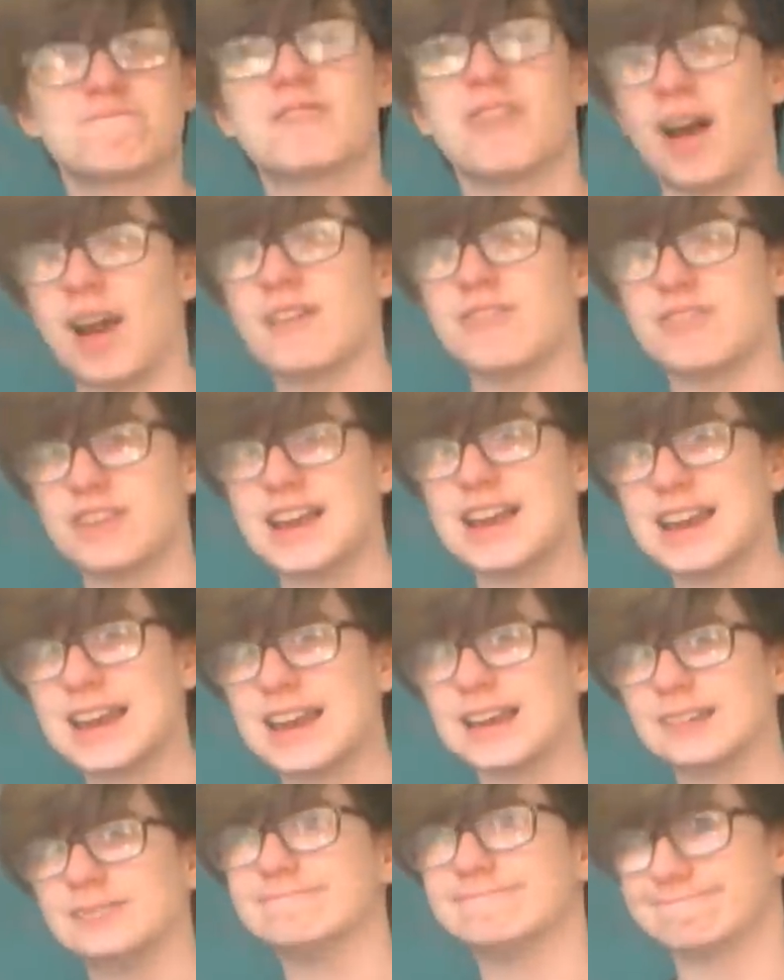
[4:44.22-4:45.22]

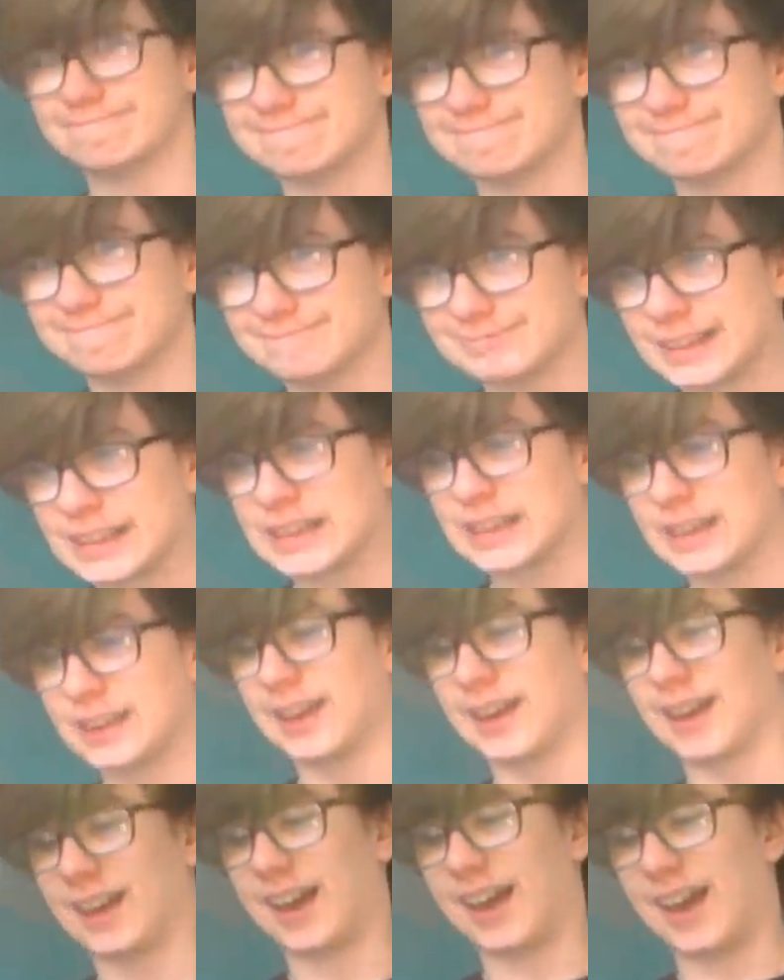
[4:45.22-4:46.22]
5-yearly,
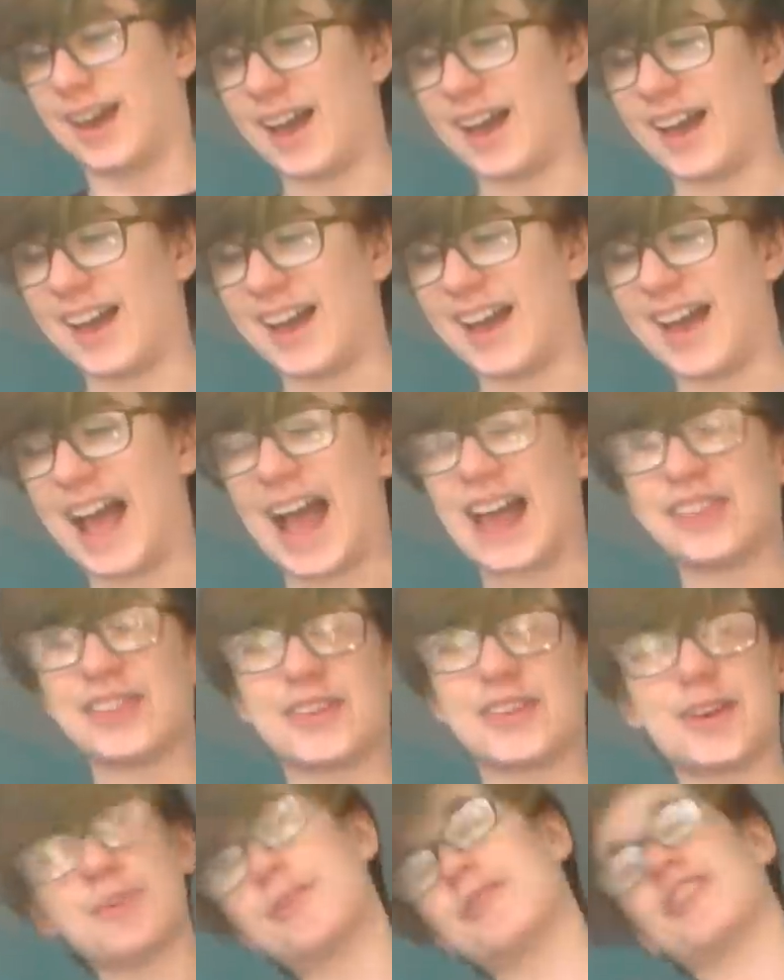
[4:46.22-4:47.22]
and
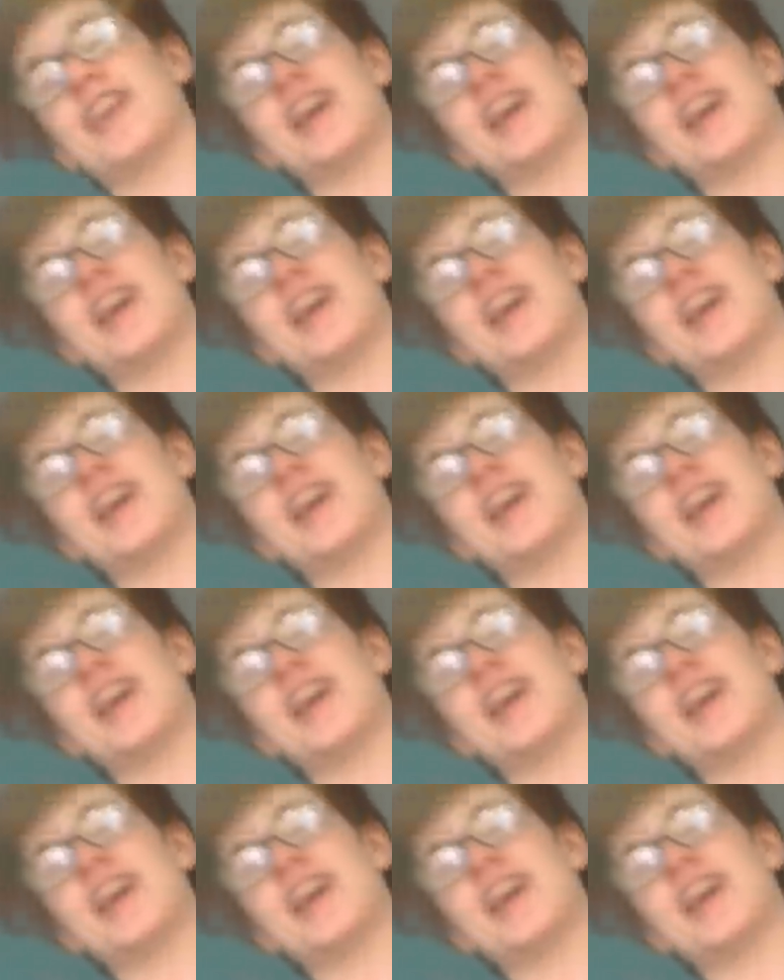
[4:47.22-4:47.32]
the Human